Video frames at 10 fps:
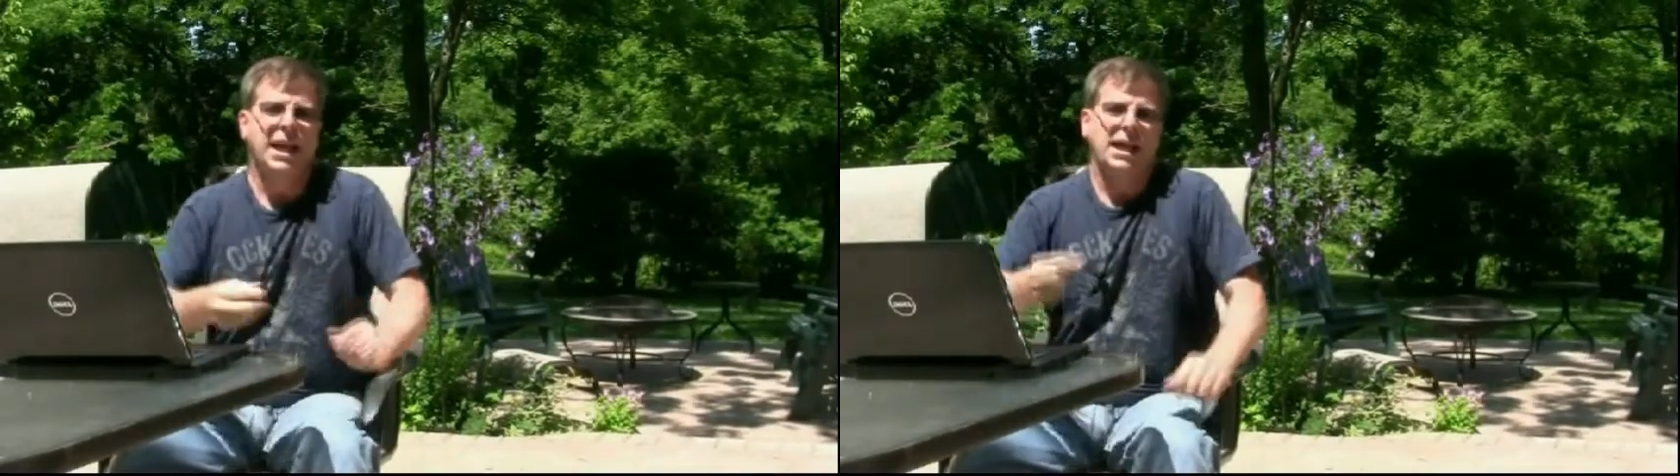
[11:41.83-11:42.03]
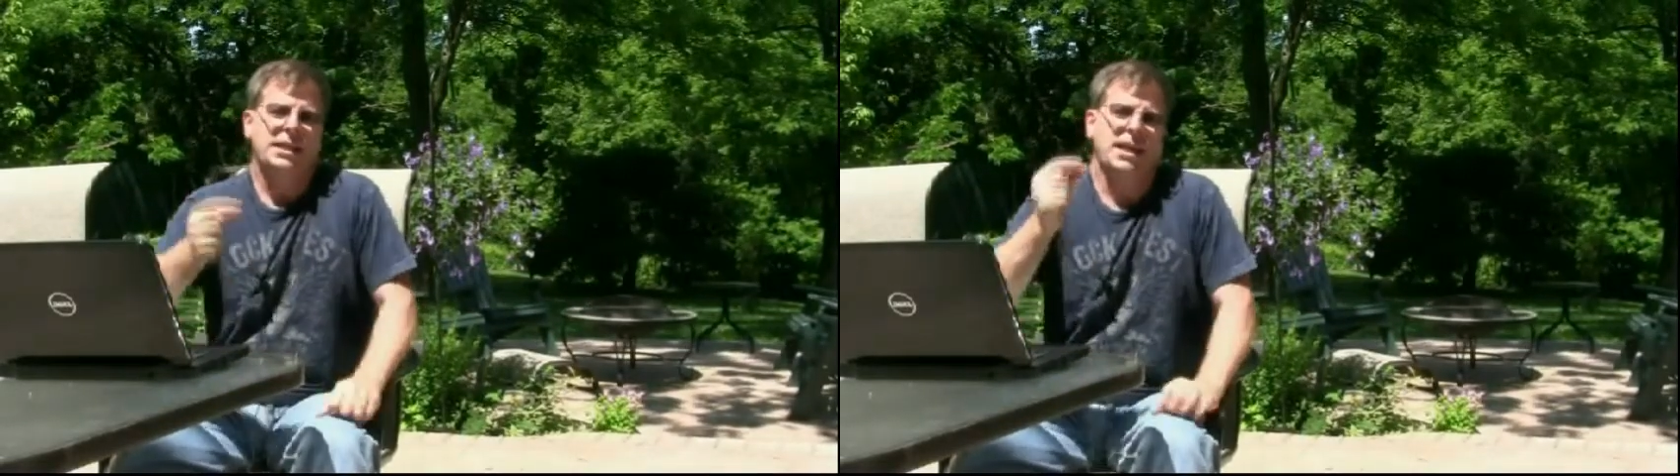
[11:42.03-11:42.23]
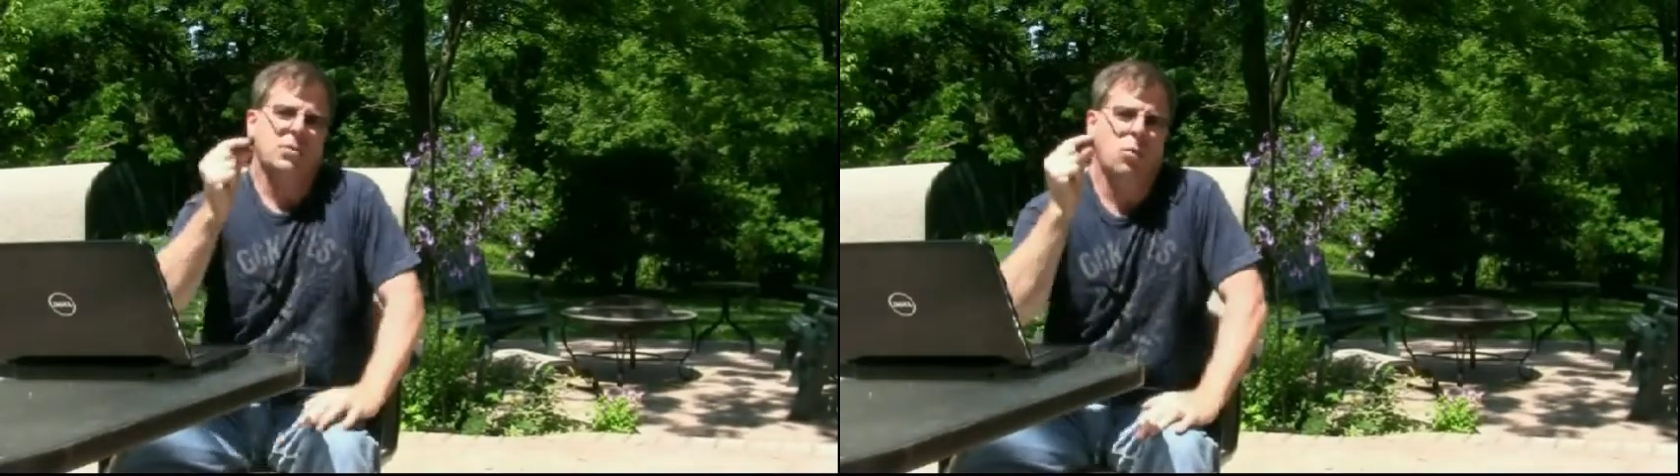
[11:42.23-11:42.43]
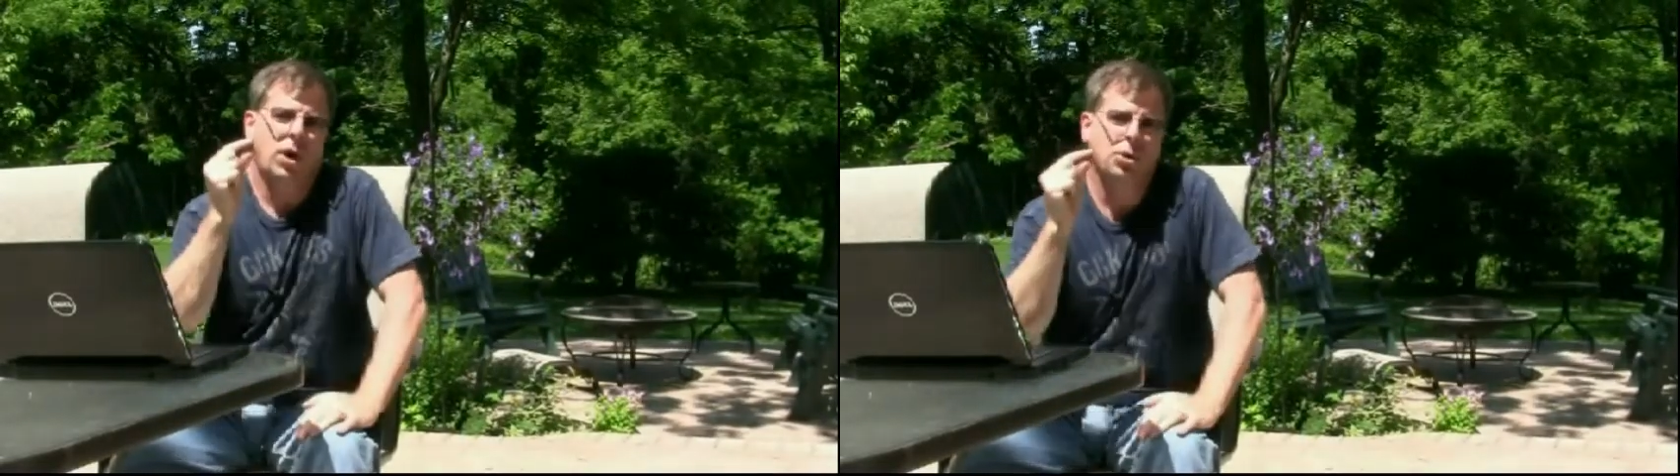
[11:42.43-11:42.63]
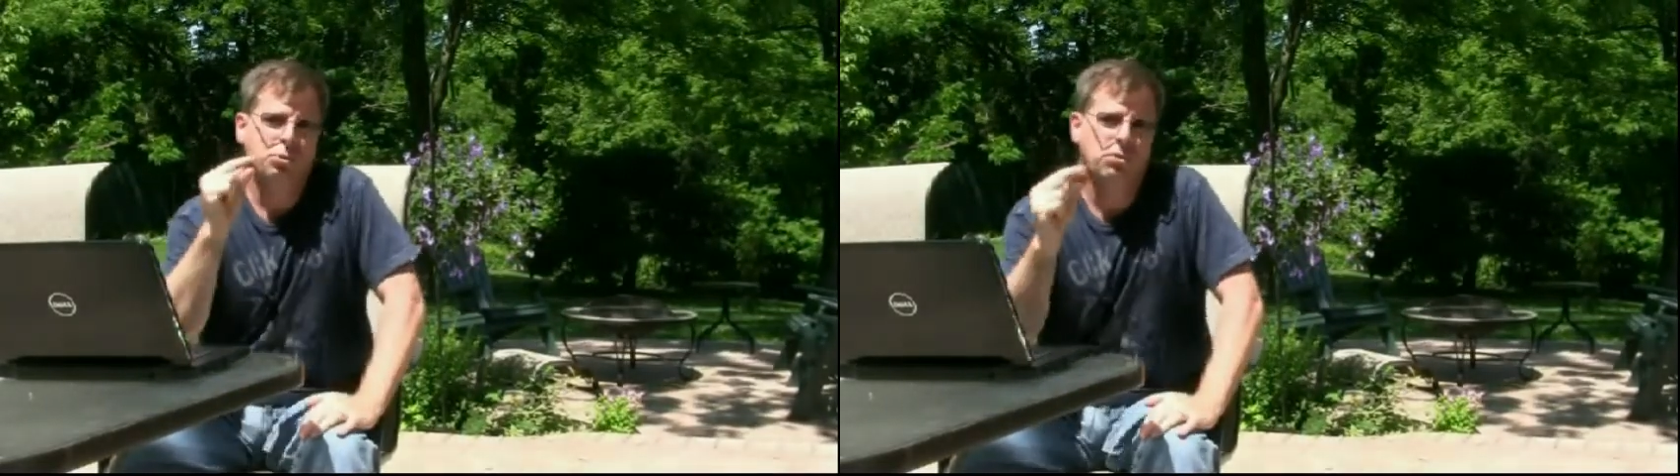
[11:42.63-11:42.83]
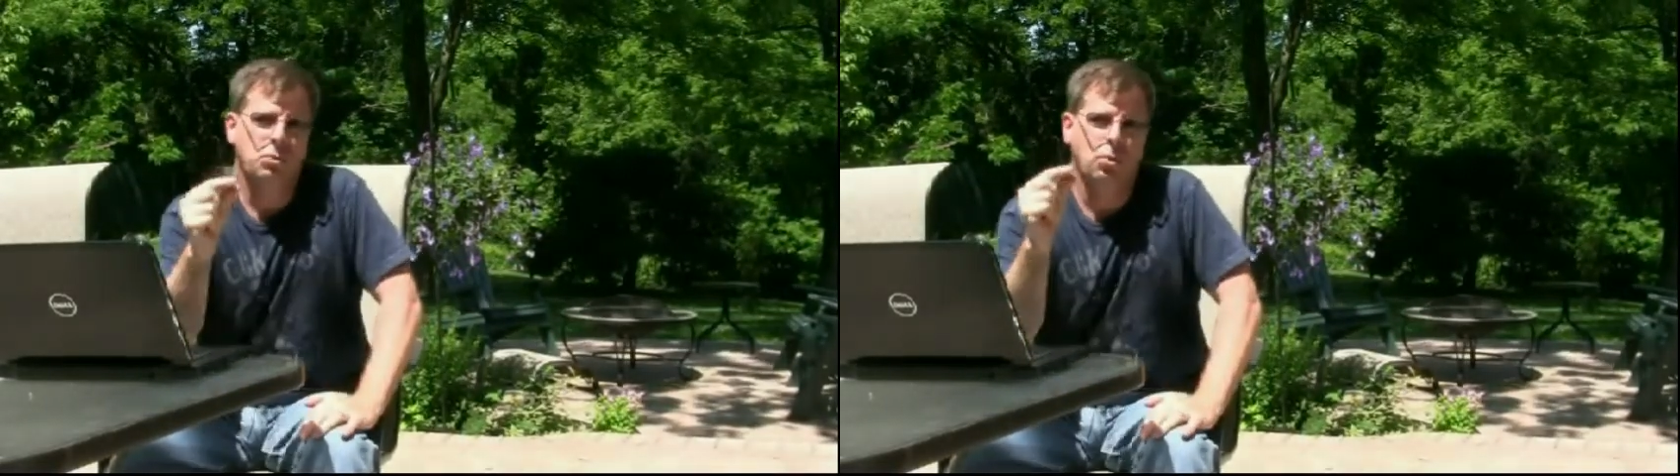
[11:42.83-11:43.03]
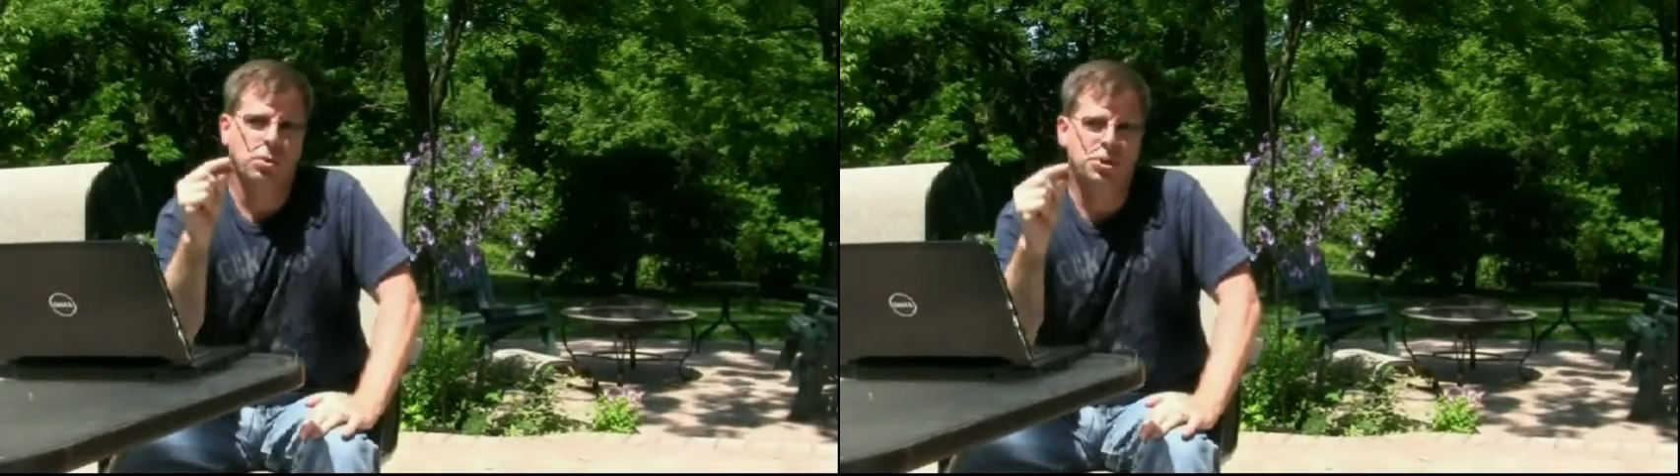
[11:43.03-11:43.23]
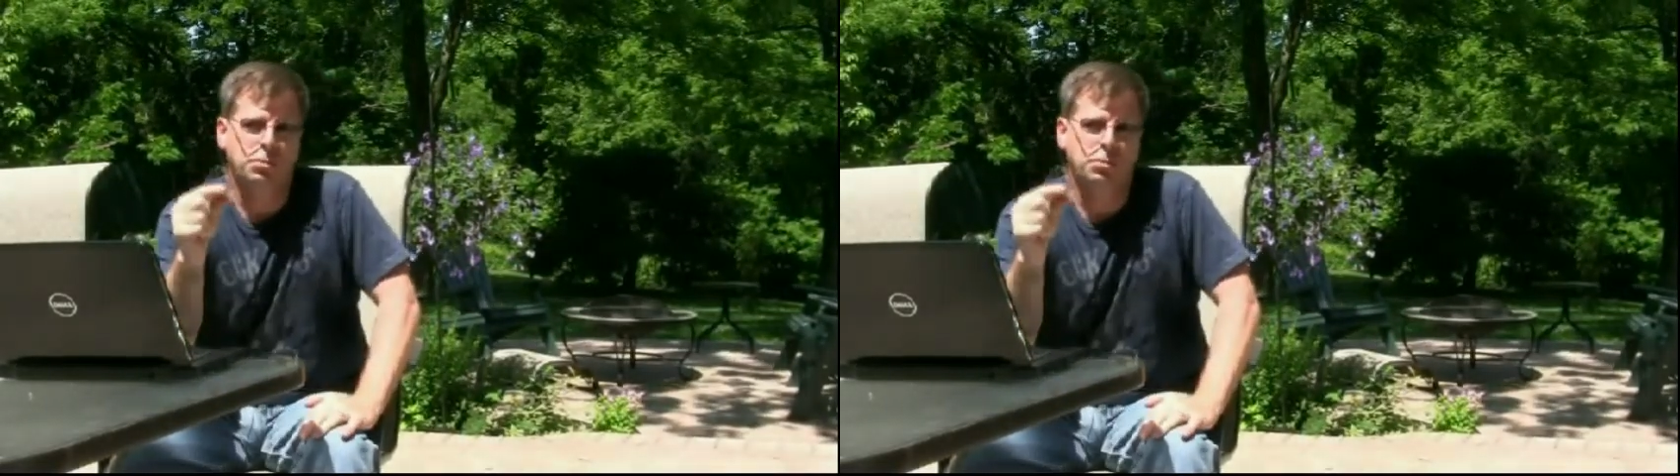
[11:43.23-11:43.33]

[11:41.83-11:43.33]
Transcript: and then wealth rewards